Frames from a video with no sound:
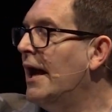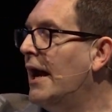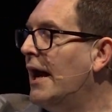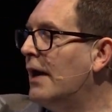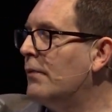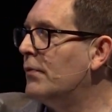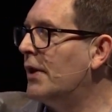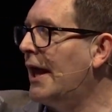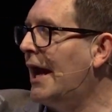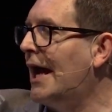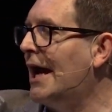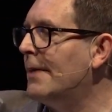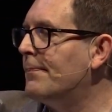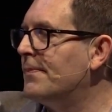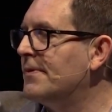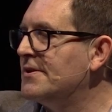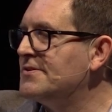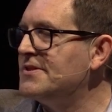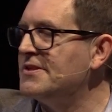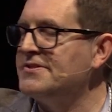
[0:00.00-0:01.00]
And what
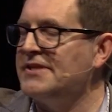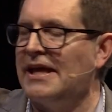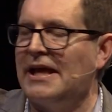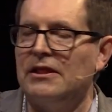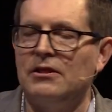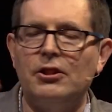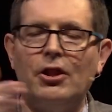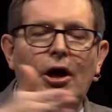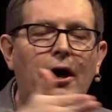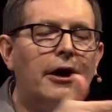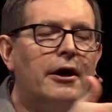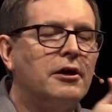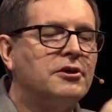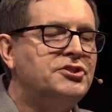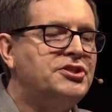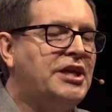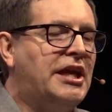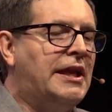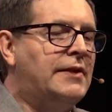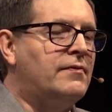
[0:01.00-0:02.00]
happens is that long
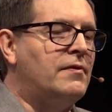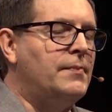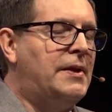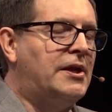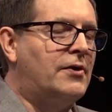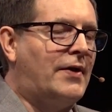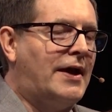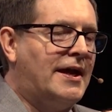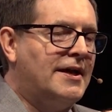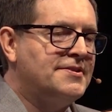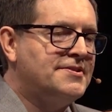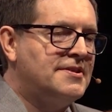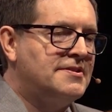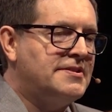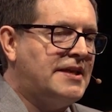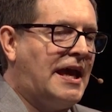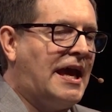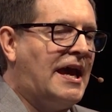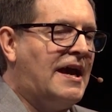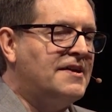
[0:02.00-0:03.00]
chain of amino
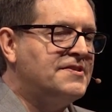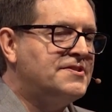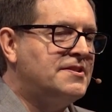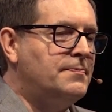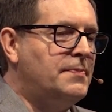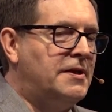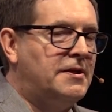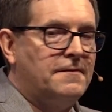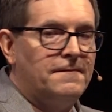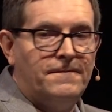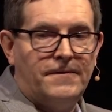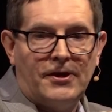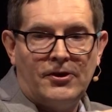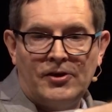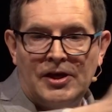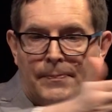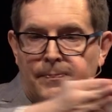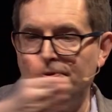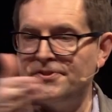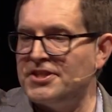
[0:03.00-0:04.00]
acids has to be in a
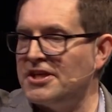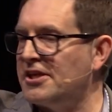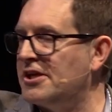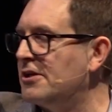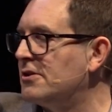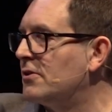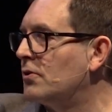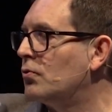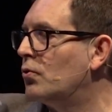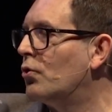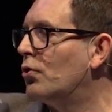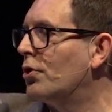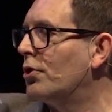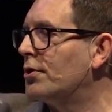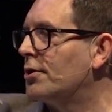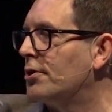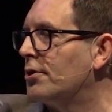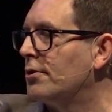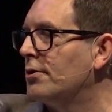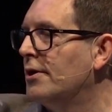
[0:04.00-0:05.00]
very particular
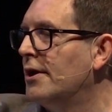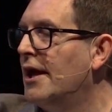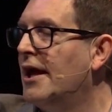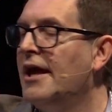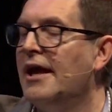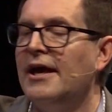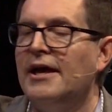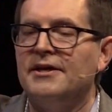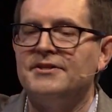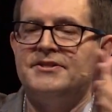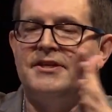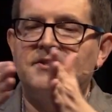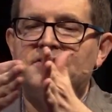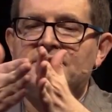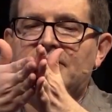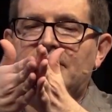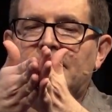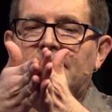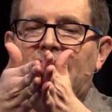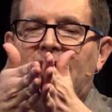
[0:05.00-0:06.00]
order
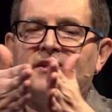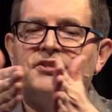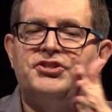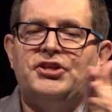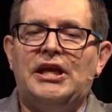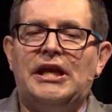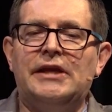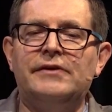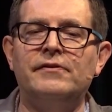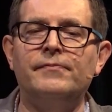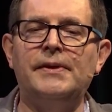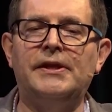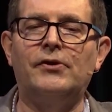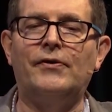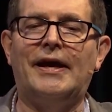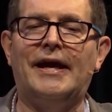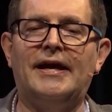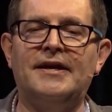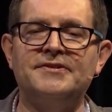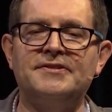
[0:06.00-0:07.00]
such that that chain of
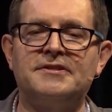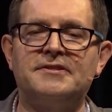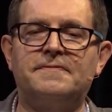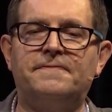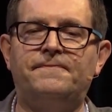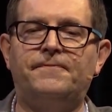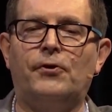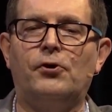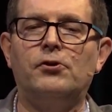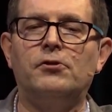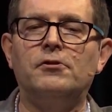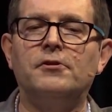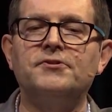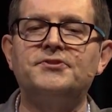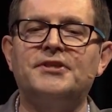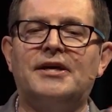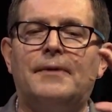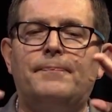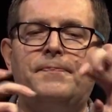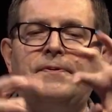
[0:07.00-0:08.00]
amino acids
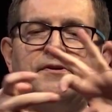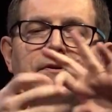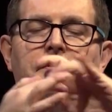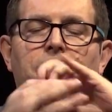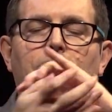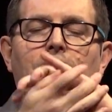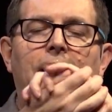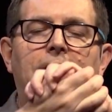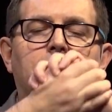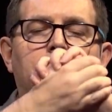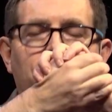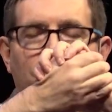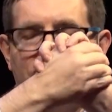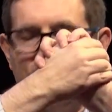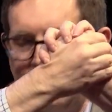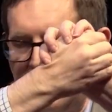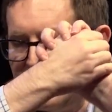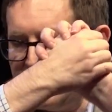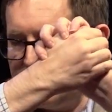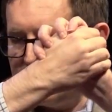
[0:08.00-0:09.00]
folds up into the right
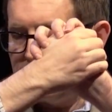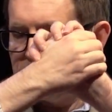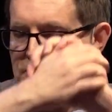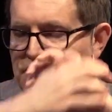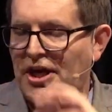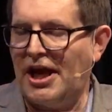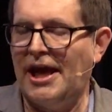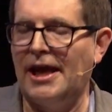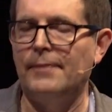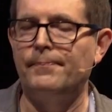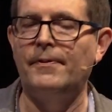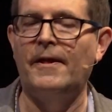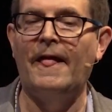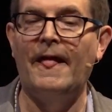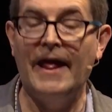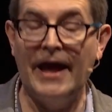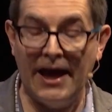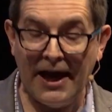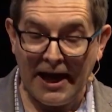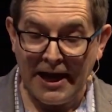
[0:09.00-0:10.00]
three-dimensional shape,
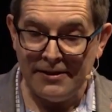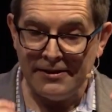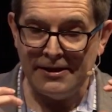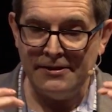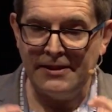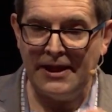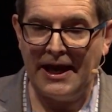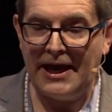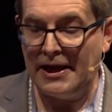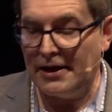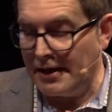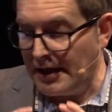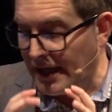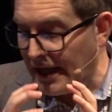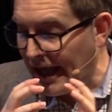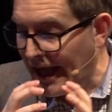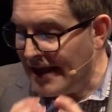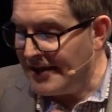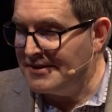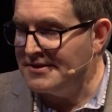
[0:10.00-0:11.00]
and then that
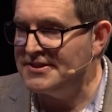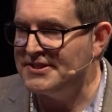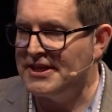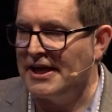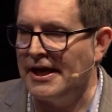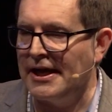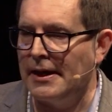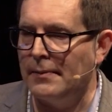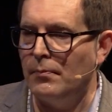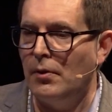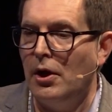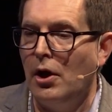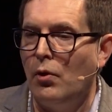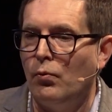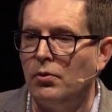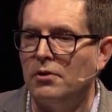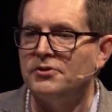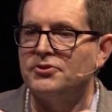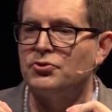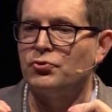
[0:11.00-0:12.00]
enzyme
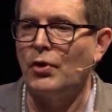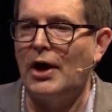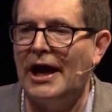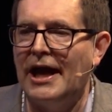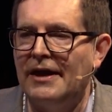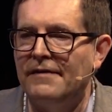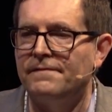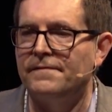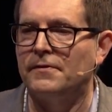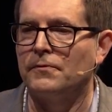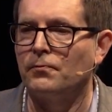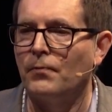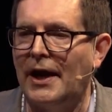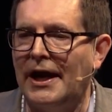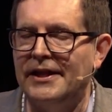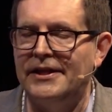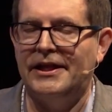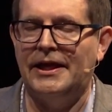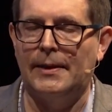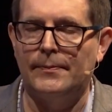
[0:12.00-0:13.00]
will drive the
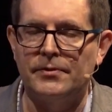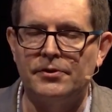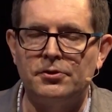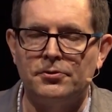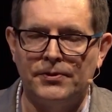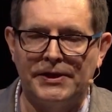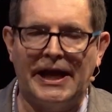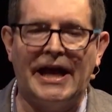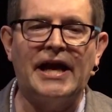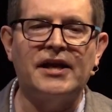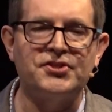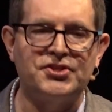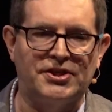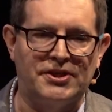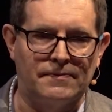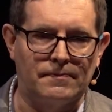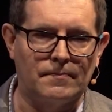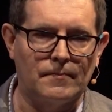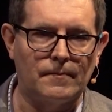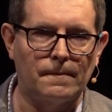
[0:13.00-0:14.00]
right chemical
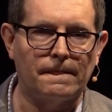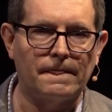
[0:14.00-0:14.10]
reaction.